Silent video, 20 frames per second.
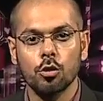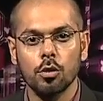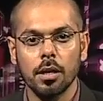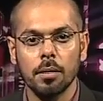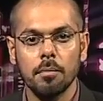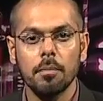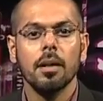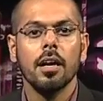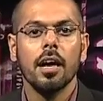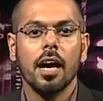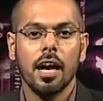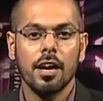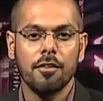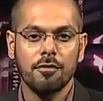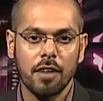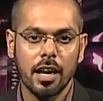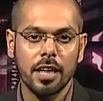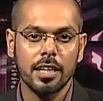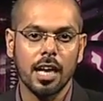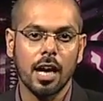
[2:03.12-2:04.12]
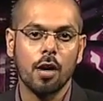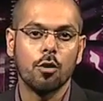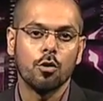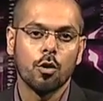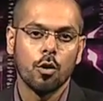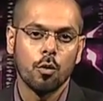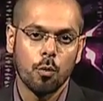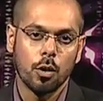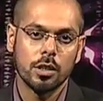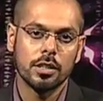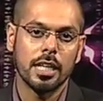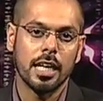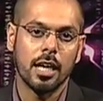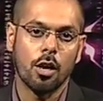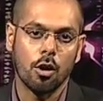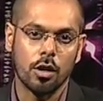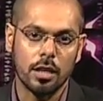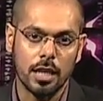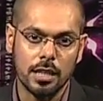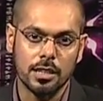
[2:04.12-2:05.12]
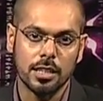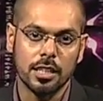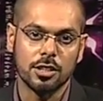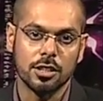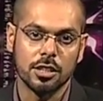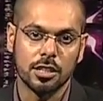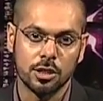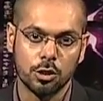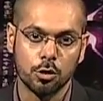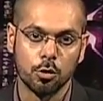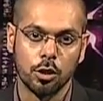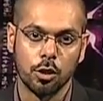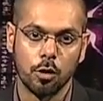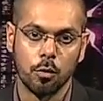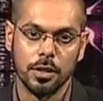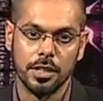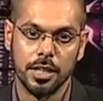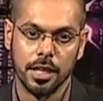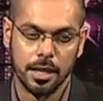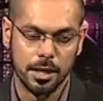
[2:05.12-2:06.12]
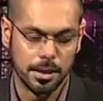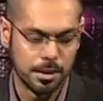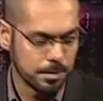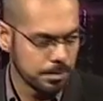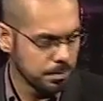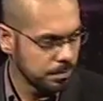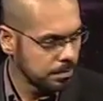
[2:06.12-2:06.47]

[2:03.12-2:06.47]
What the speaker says: to him and find out what their organization is doing over there.